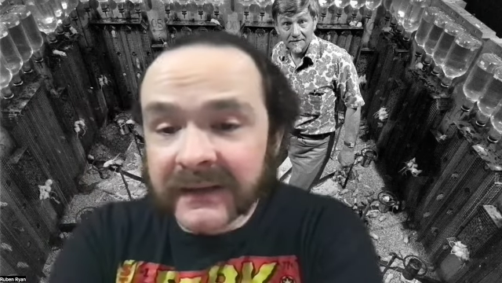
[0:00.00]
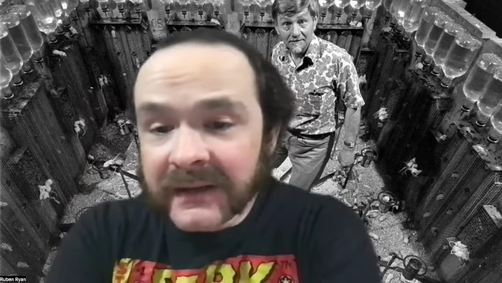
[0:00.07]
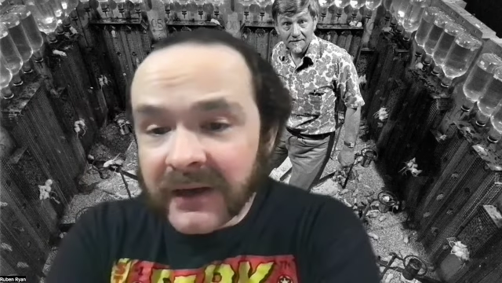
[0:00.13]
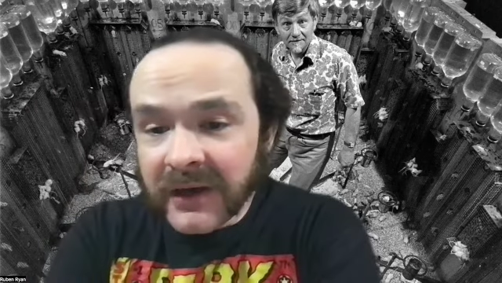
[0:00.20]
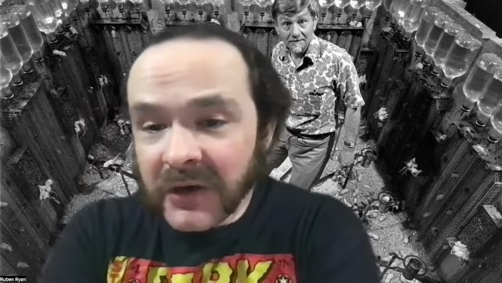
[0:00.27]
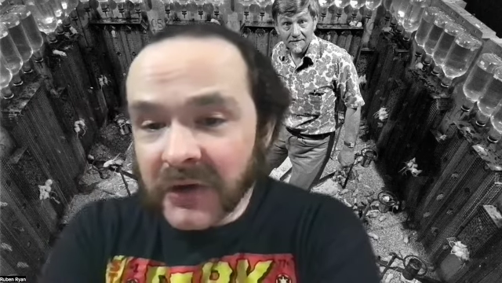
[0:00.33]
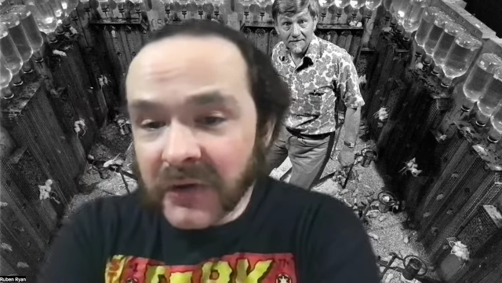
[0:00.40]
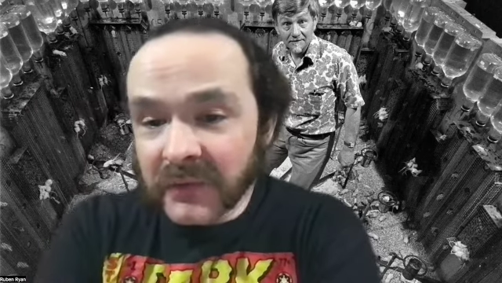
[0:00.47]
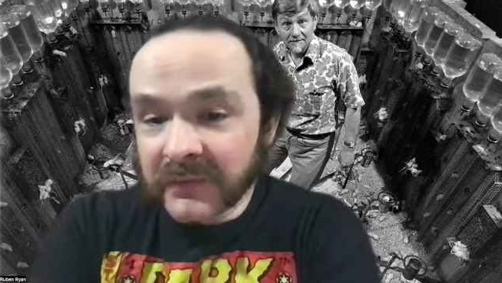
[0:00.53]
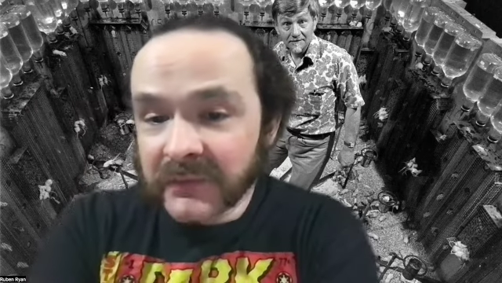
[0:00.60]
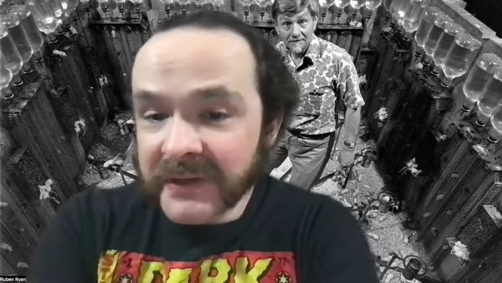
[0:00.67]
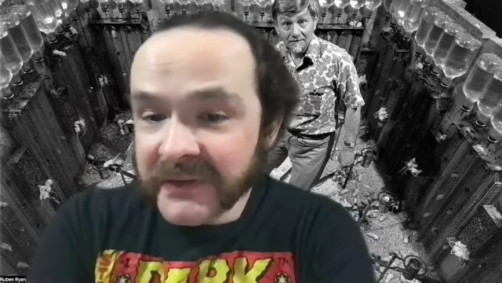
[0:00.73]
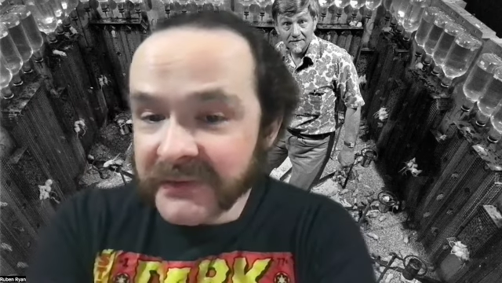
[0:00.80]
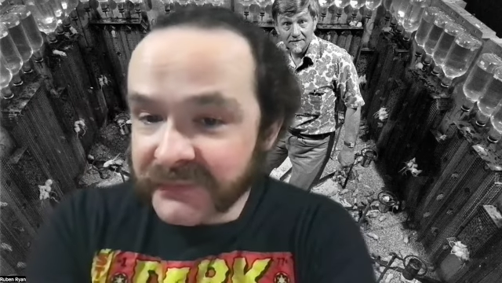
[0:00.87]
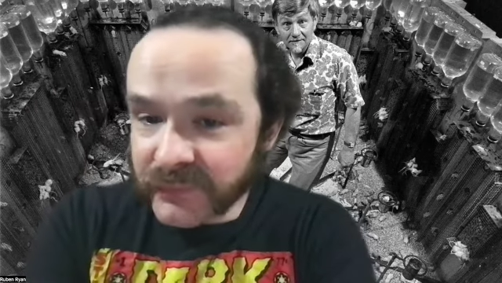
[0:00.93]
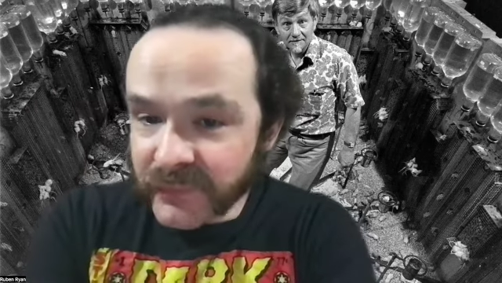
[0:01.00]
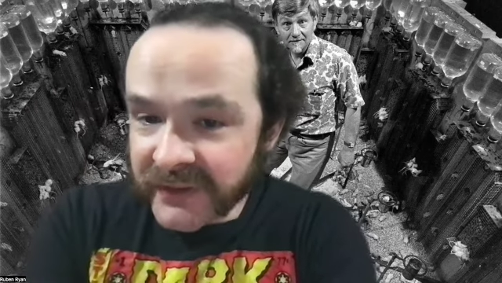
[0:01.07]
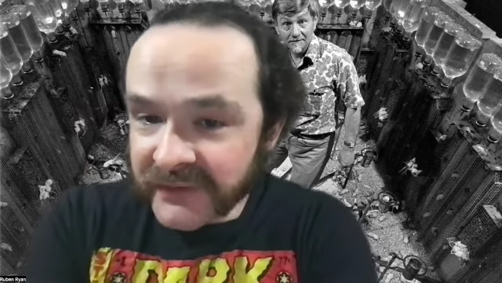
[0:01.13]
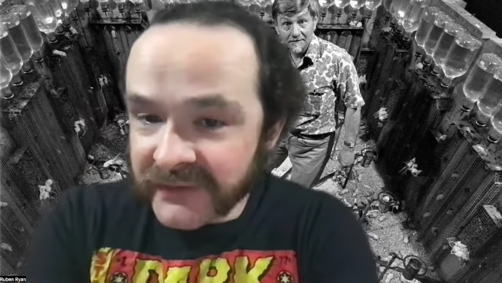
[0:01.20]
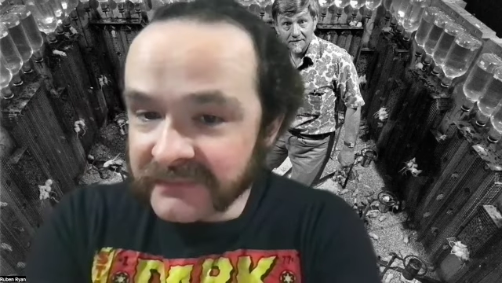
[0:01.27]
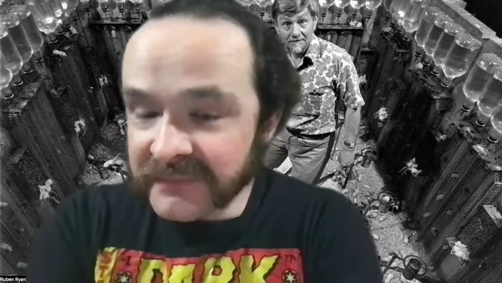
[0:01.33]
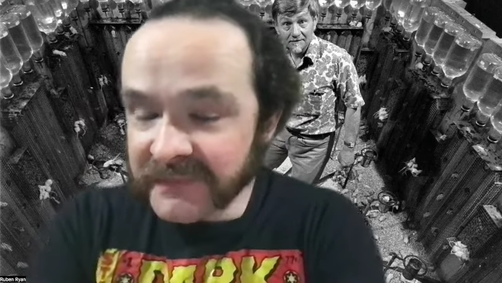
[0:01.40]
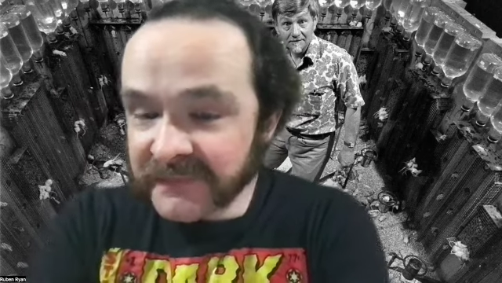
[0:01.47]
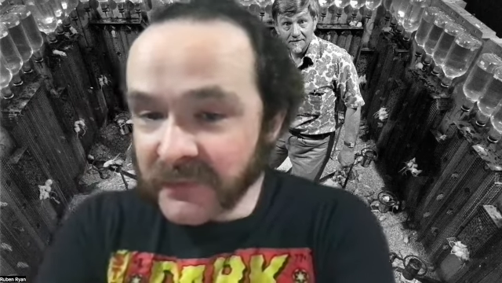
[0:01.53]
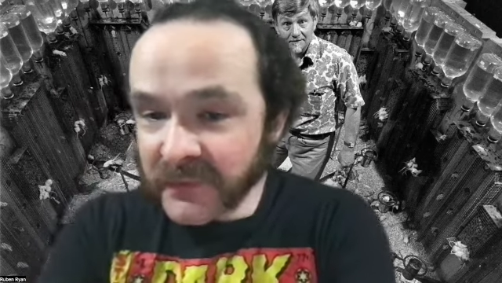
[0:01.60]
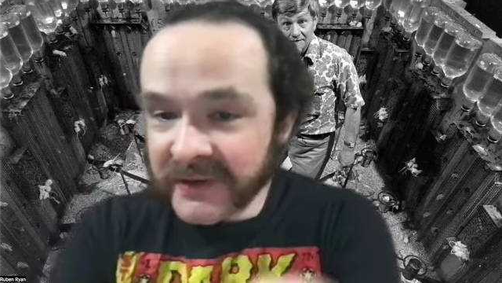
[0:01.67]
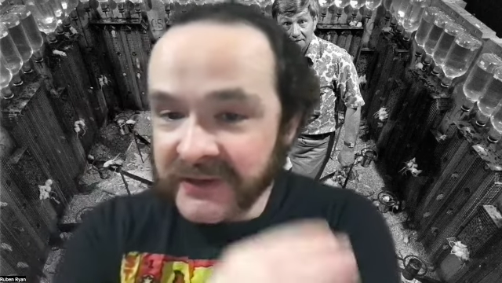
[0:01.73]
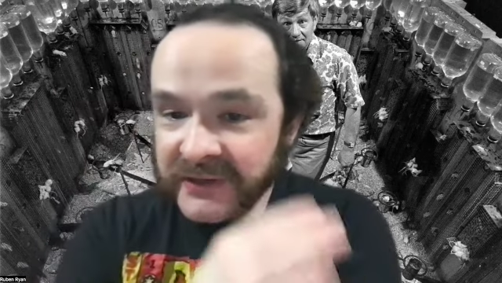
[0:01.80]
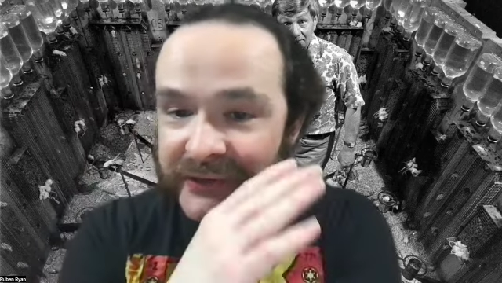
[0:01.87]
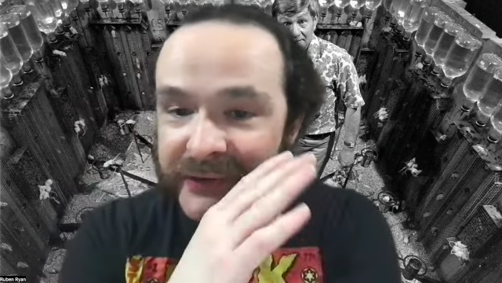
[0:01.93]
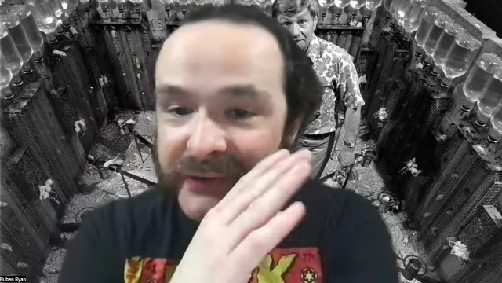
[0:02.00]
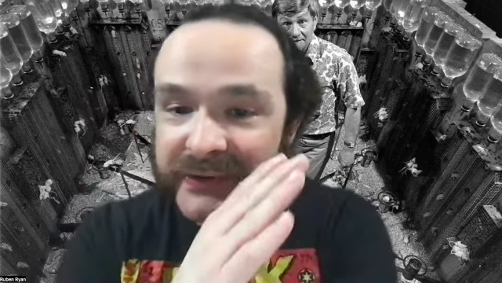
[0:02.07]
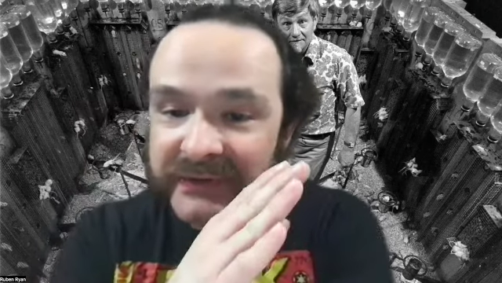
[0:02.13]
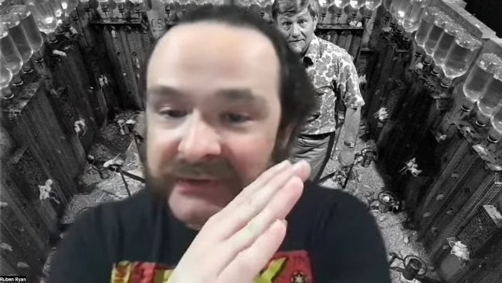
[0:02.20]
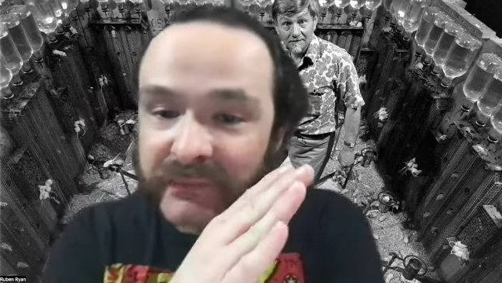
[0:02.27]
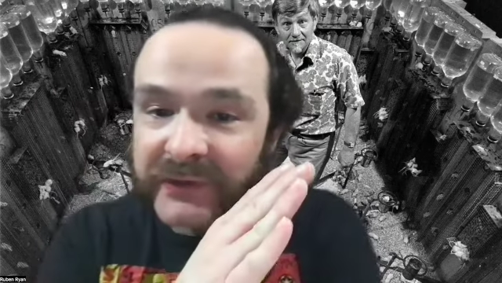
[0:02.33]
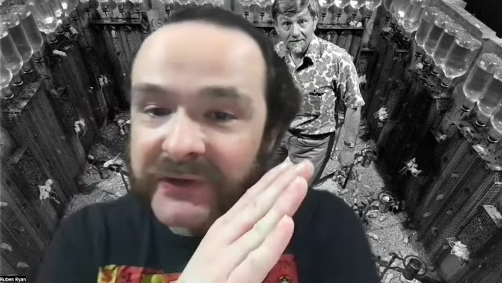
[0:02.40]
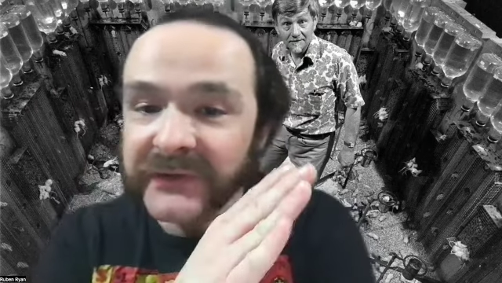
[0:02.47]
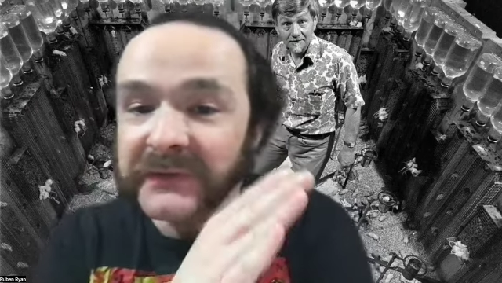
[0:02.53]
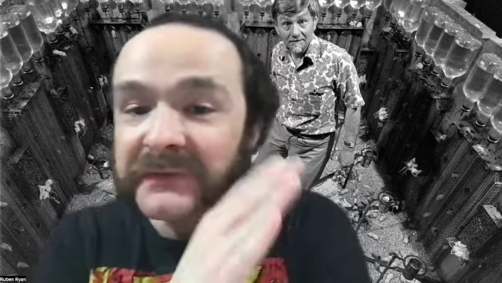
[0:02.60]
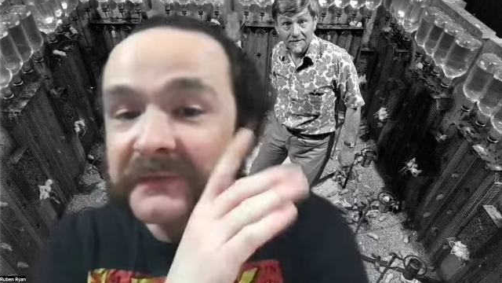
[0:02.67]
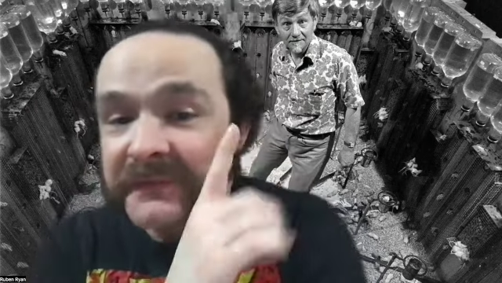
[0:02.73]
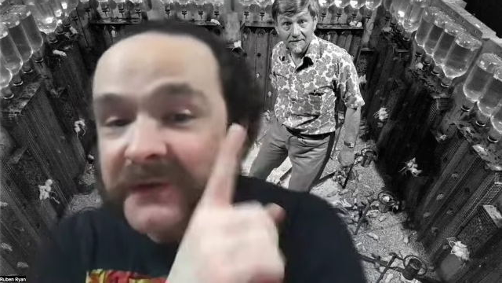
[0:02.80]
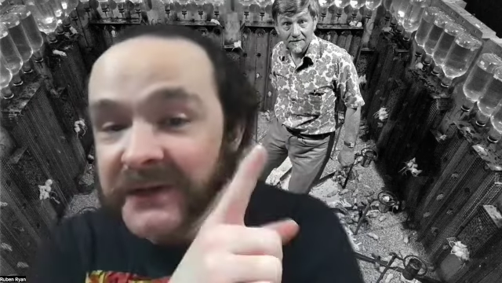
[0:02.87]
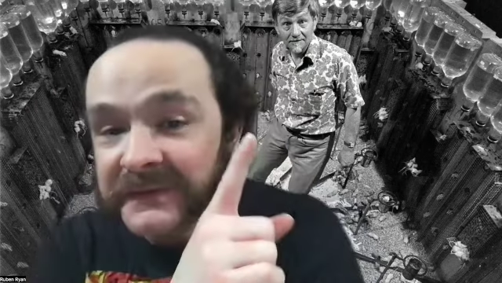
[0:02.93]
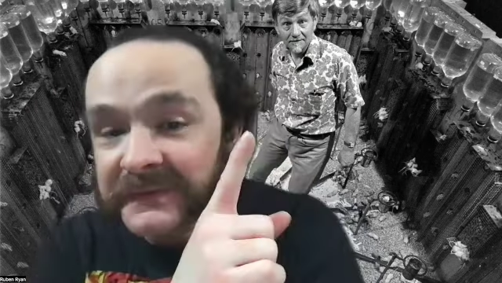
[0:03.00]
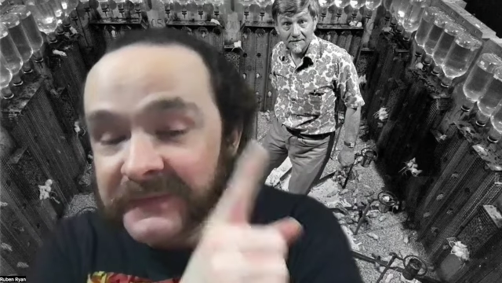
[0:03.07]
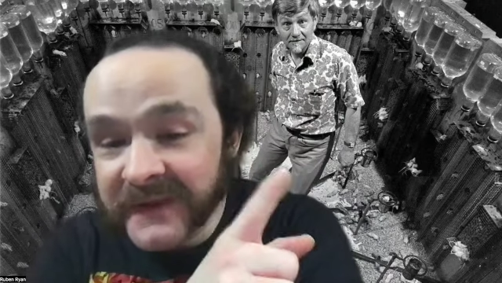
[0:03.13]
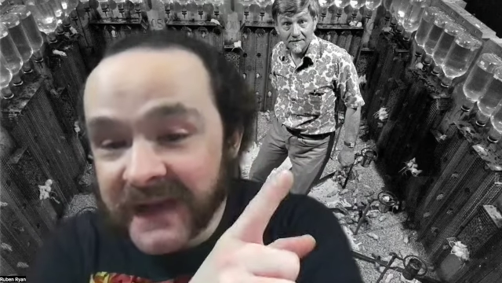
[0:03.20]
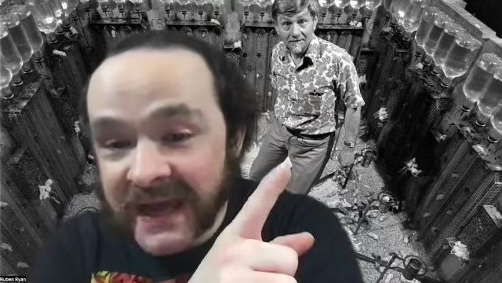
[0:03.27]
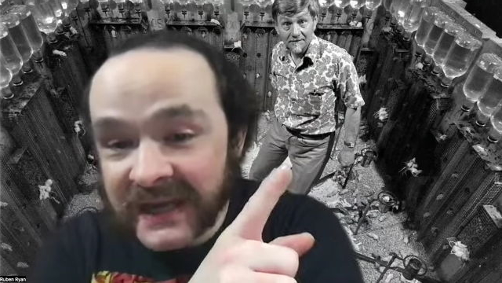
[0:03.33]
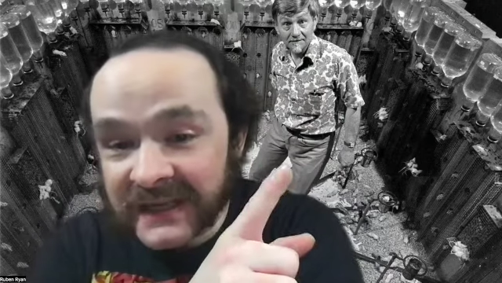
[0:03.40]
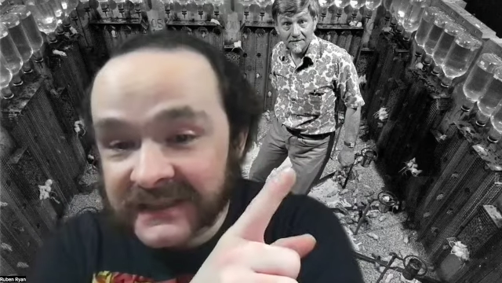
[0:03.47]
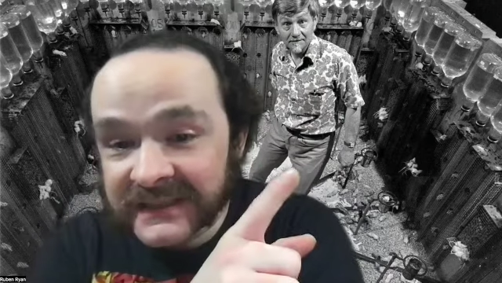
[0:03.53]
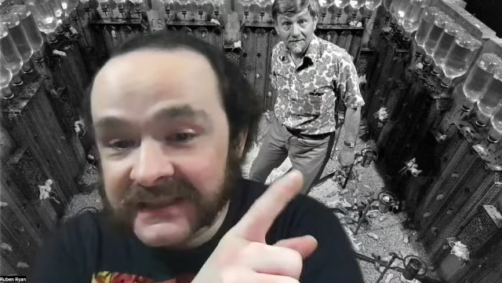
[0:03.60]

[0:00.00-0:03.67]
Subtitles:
Oh, here's one other, before I go, here's one other fun fact.